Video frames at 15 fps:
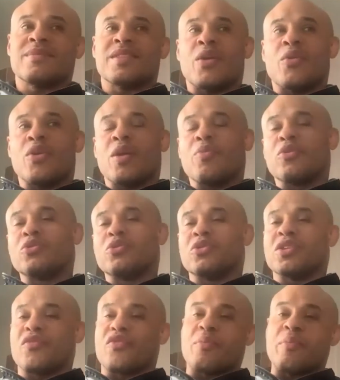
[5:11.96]
they want to put you in
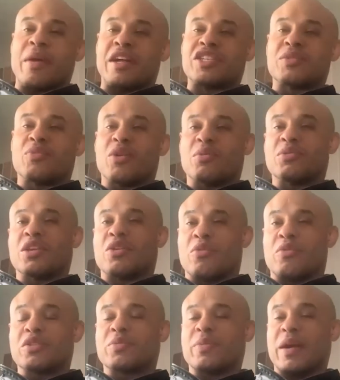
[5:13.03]
a different matchup where they
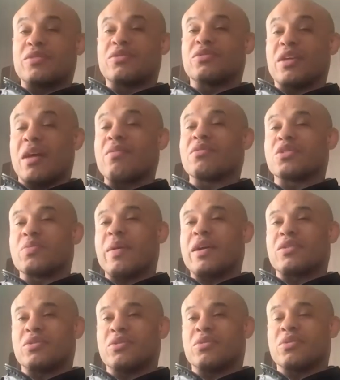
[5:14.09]
don't respect you. They
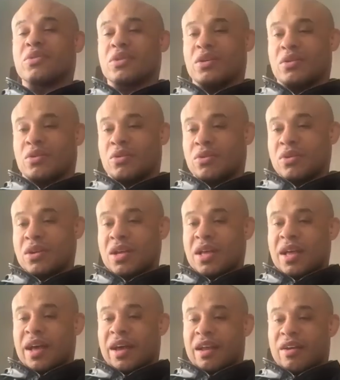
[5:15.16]
respect you, you know.
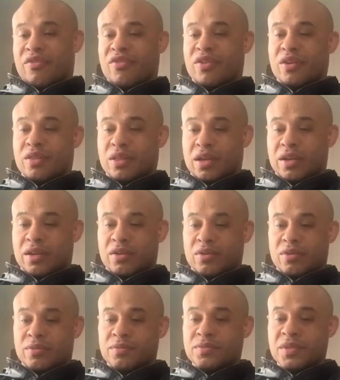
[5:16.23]
And I feel like, you
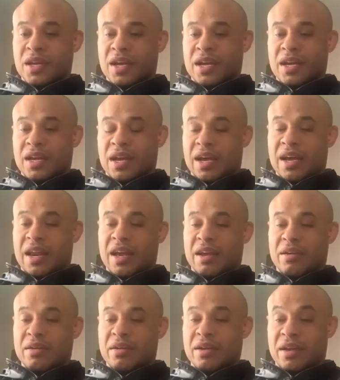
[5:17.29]
know, I got to
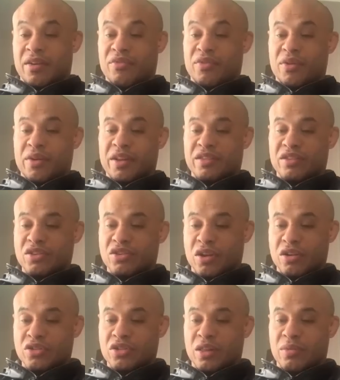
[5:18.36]
give credit to
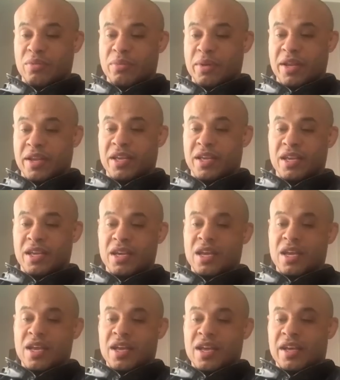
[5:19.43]
Sean Shelby, man. He
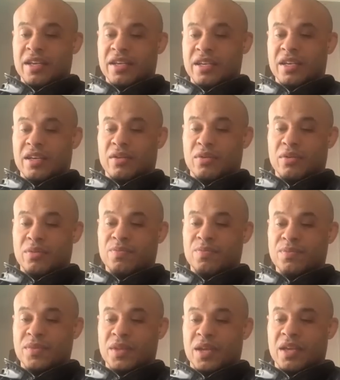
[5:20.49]
you know,
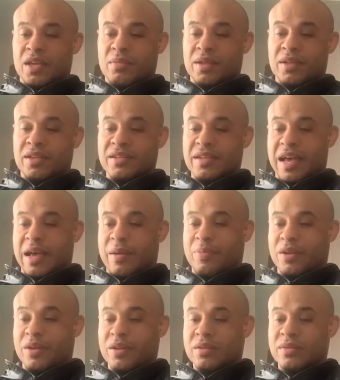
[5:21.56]
he made this
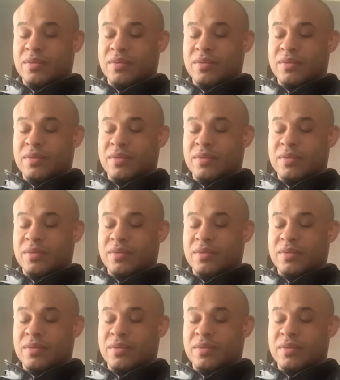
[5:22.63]
happen.